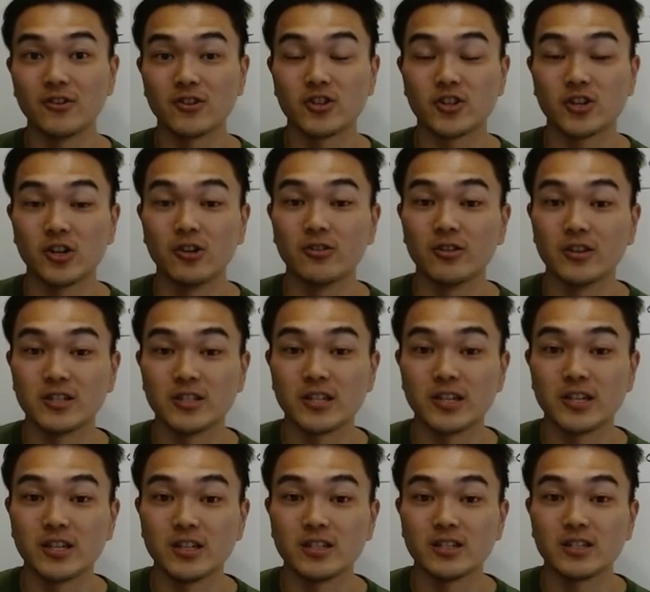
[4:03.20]
show this
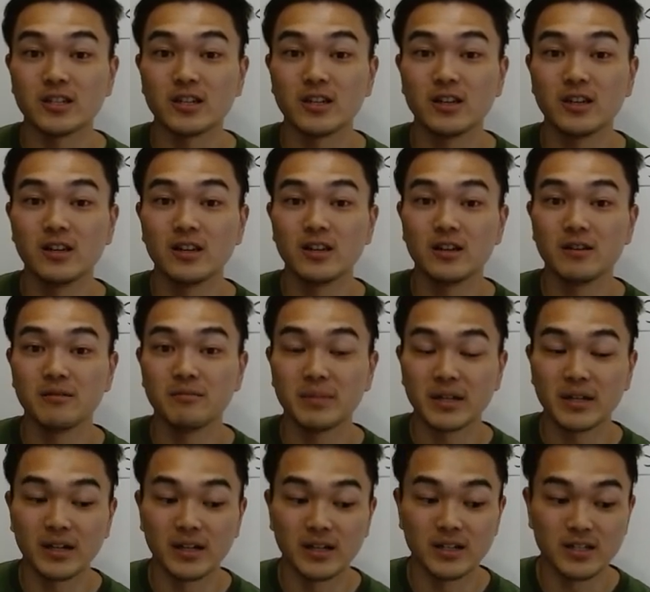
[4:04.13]
is,
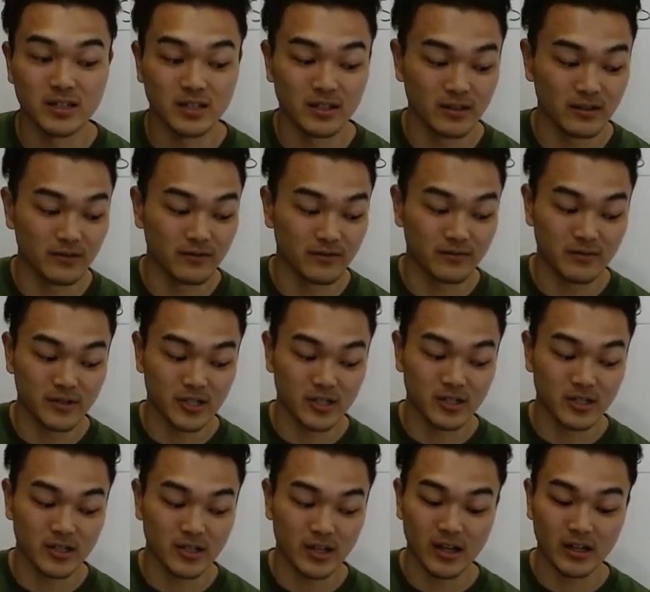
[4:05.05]
because of
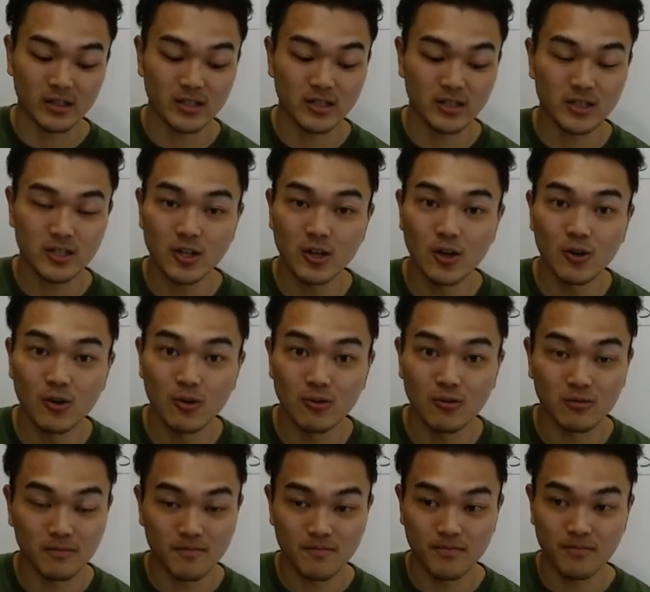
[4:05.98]
just like
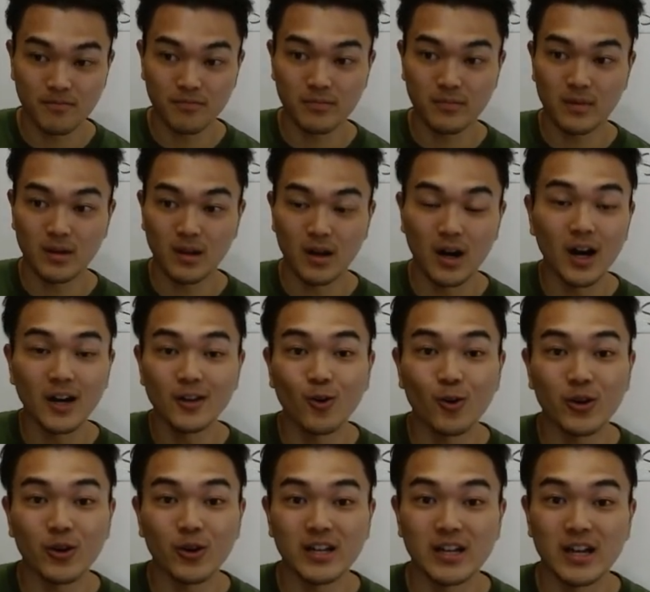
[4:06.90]
so
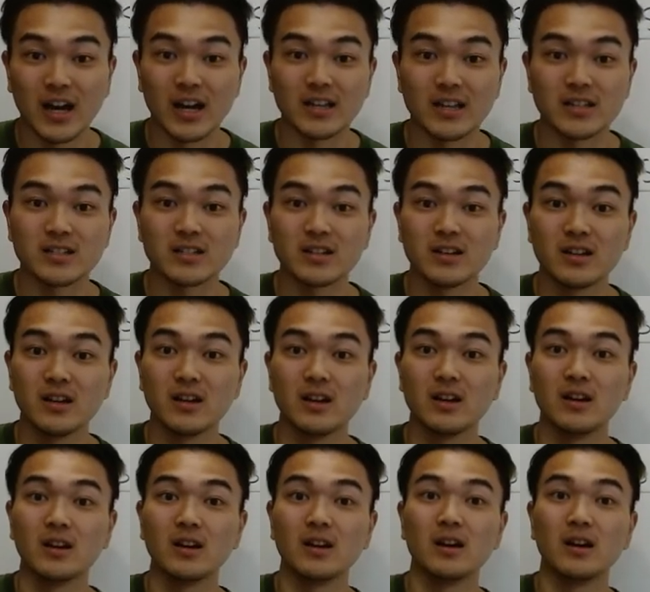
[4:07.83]
unorganized,
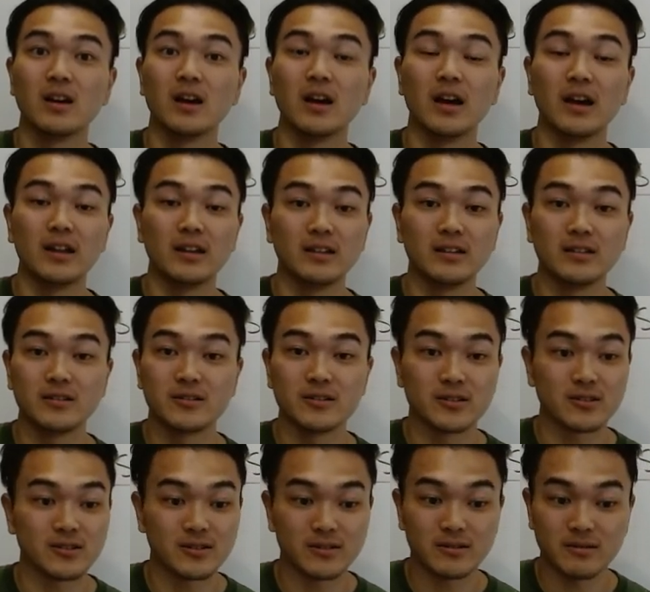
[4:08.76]
and
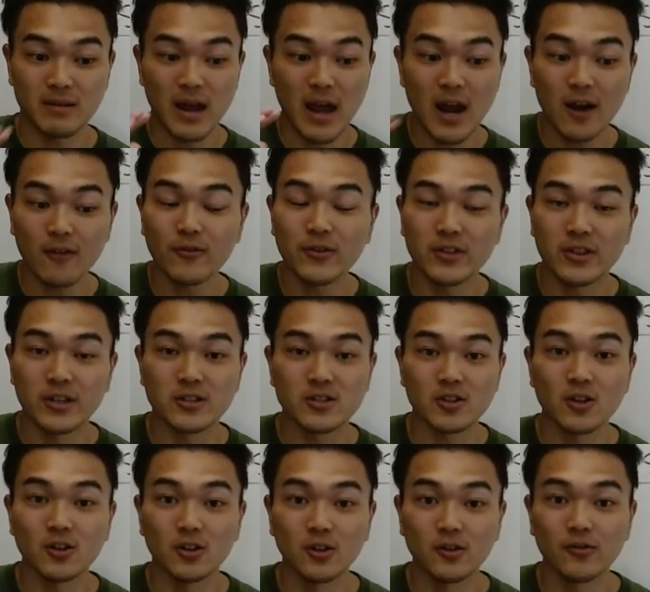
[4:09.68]
just everything's
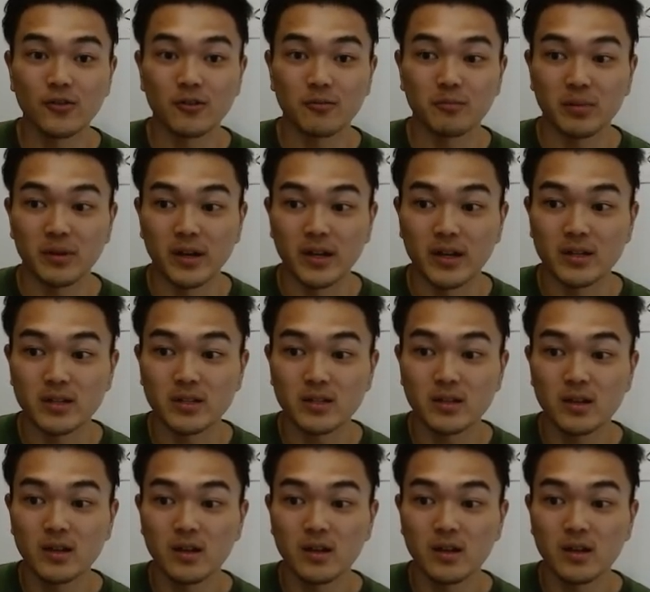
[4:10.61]
all over the place.